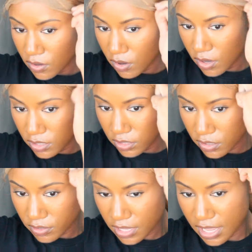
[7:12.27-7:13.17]
all
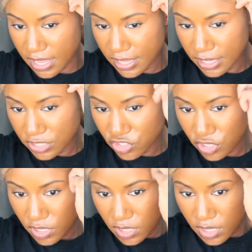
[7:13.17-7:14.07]
along the
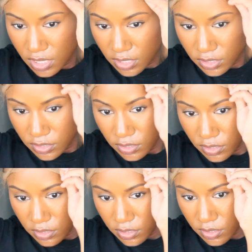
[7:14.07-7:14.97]
edge
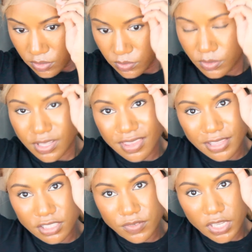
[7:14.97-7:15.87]
so
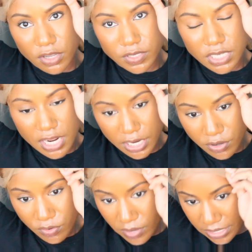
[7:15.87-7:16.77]
that this video is not
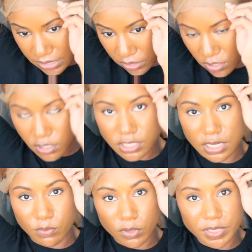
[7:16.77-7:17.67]
crazy long, because
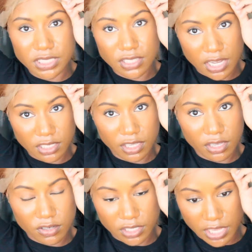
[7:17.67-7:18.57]
I will be styling
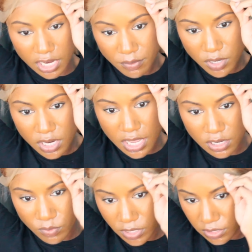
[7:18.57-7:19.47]
it on camera. I
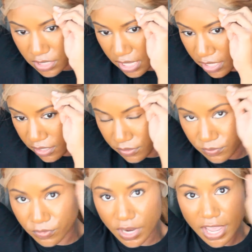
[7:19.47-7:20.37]
don't want to take
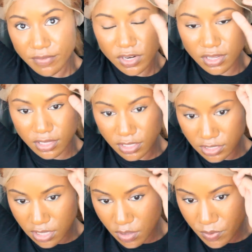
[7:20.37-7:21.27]
forever on the
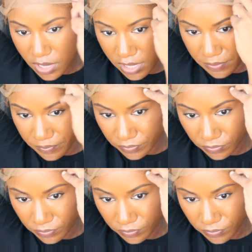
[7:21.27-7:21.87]
install part.